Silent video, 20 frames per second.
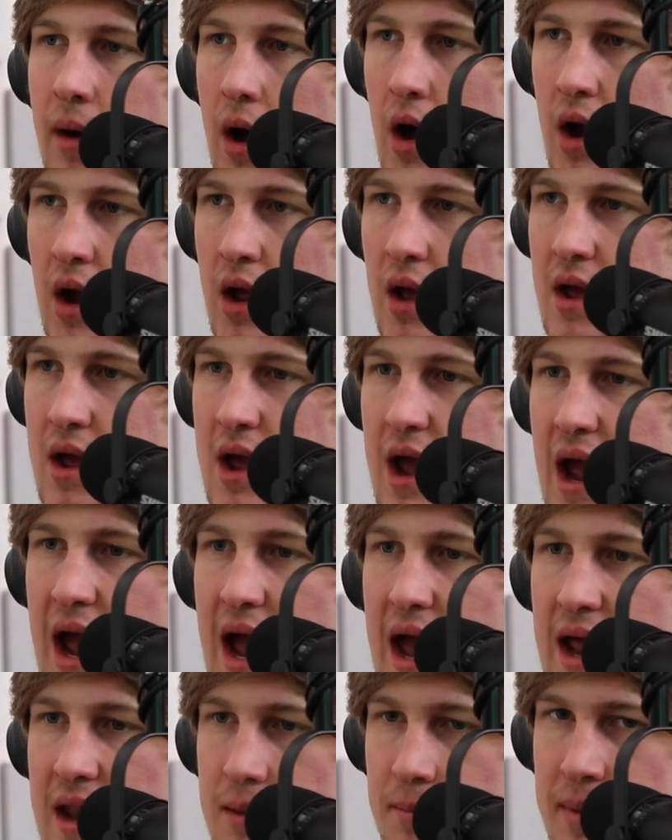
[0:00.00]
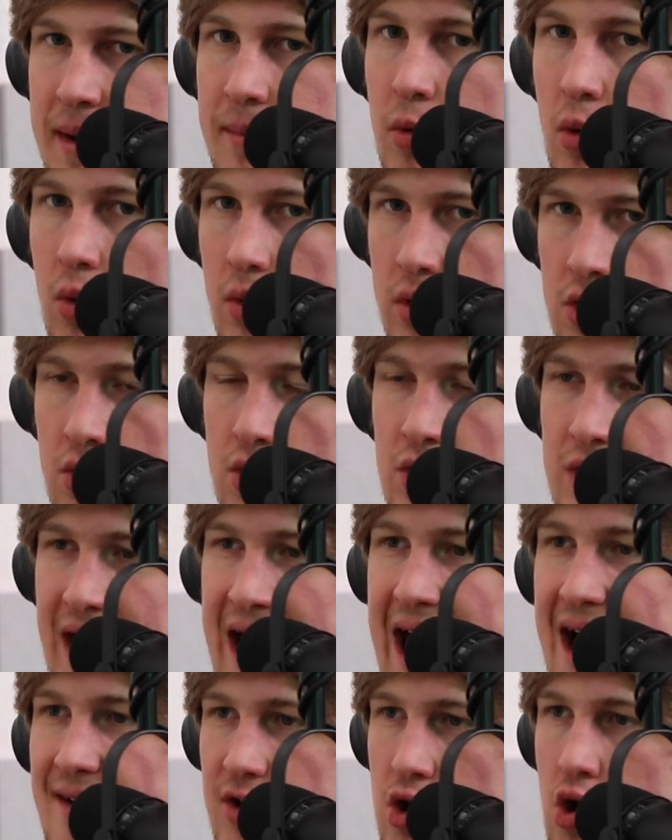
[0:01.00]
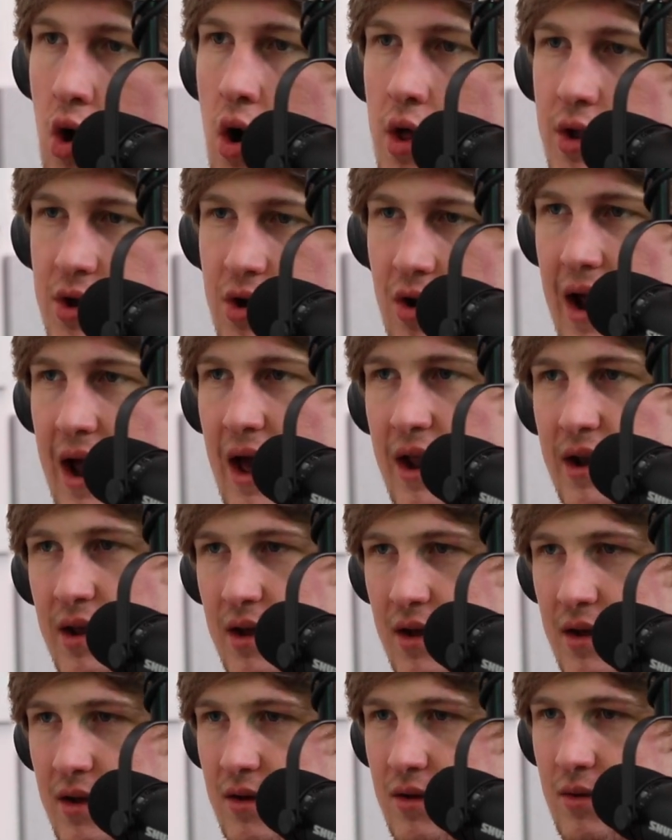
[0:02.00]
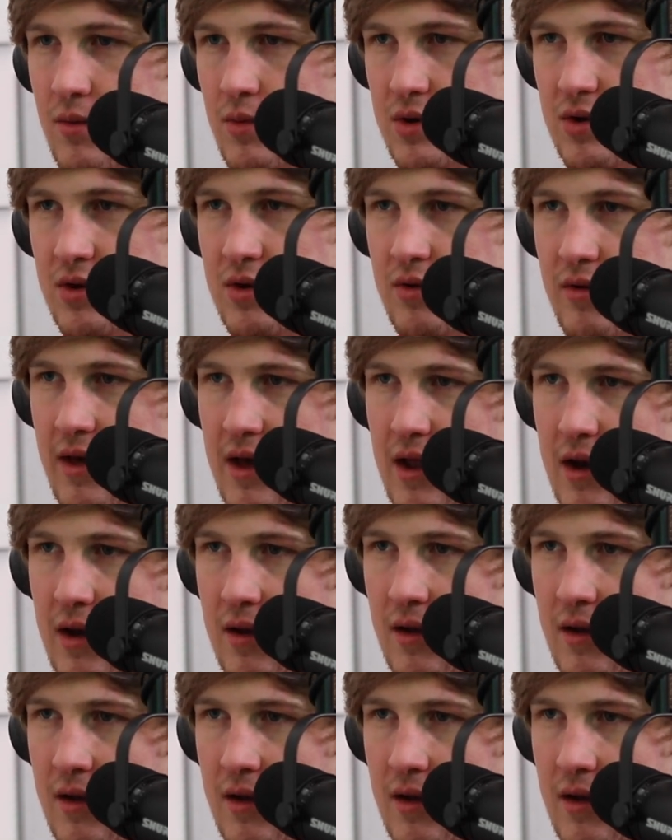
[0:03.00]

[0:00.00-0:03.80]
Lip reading: bug and you could like have it crawl in your hand. Would you do that?